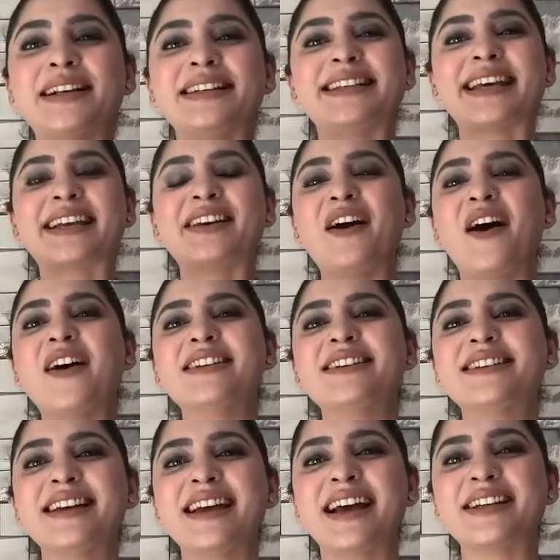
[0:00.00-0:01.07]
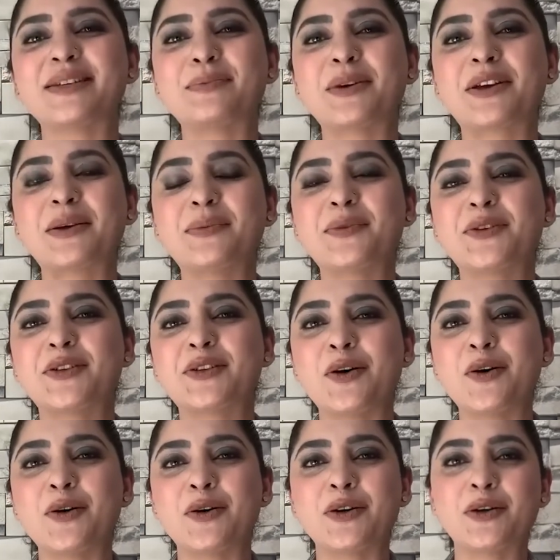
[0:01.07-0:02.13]
Technology has become
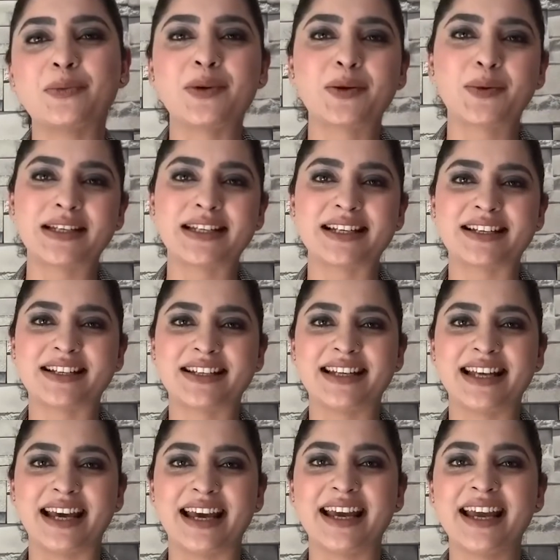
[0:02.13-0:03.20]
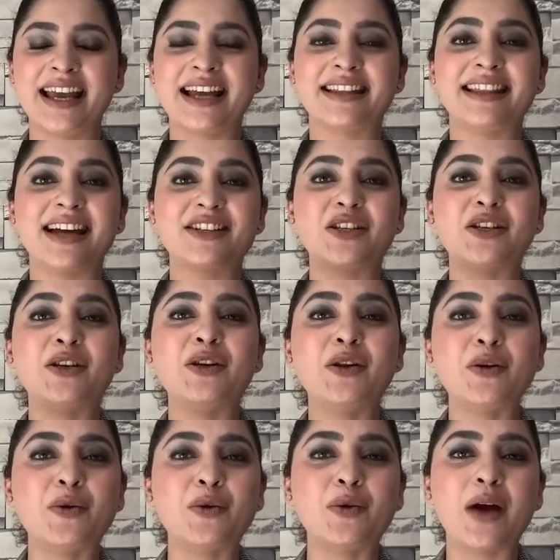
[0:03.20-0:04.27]
so ubiquitous today that
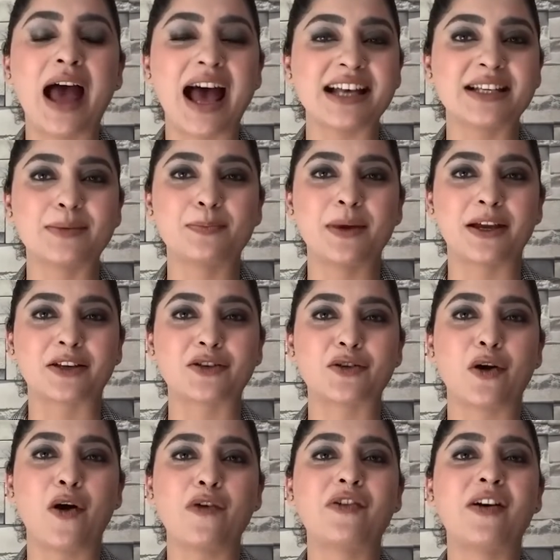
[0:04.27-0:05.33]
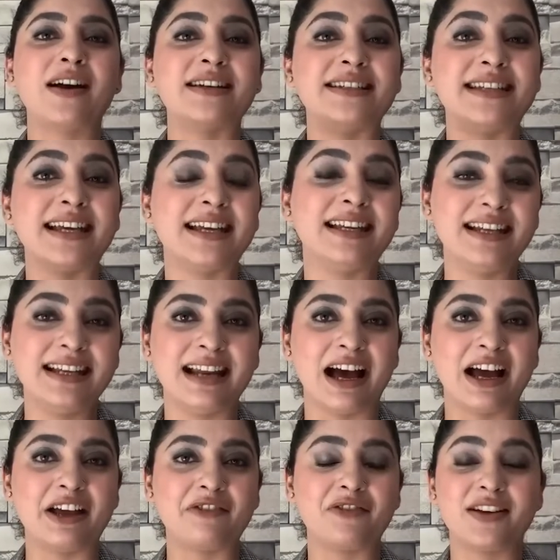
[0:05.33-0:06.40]
no aspect of our daily
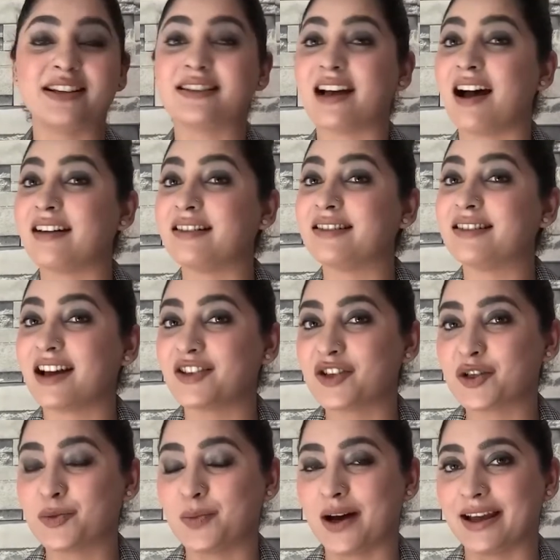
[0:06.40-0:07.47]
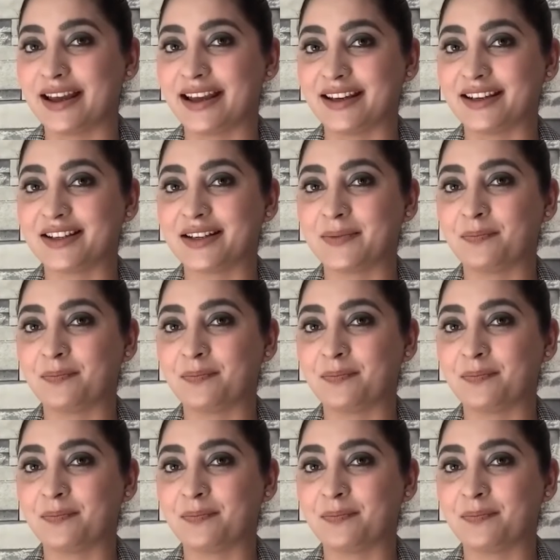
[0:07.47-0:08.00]
life is untouched by it.